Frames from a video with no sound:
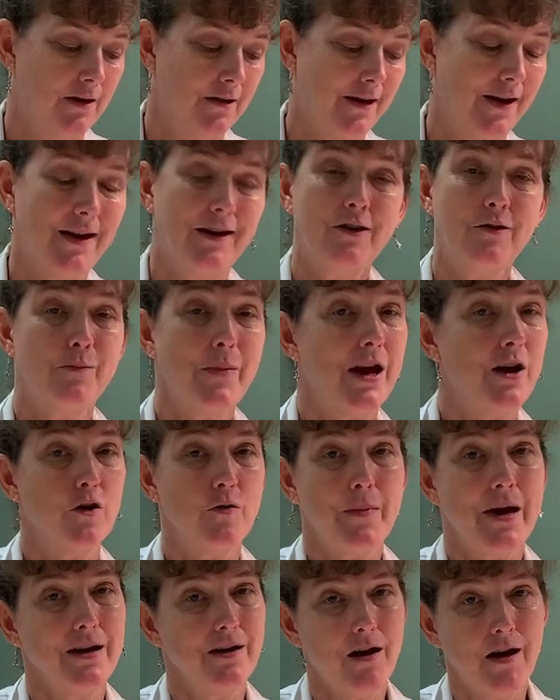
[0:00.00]
and it may or
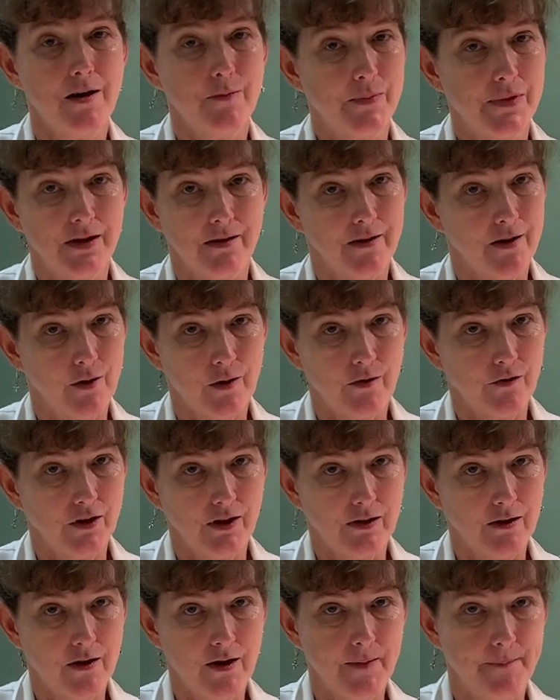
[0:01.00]
may not be there every
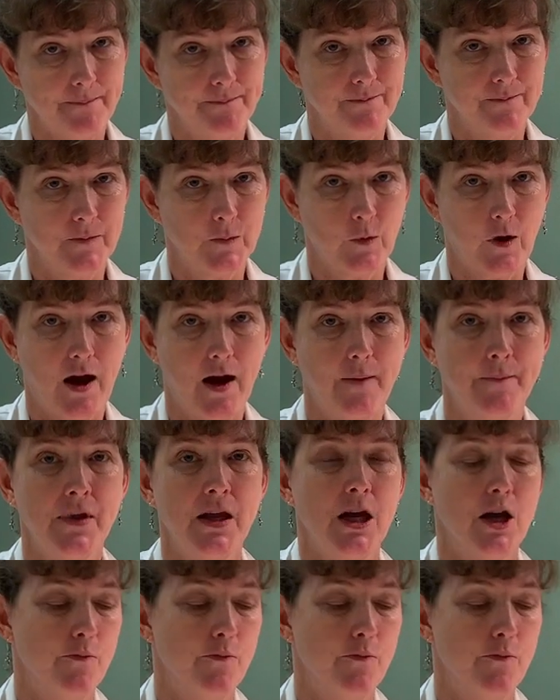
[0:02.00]
time, okay?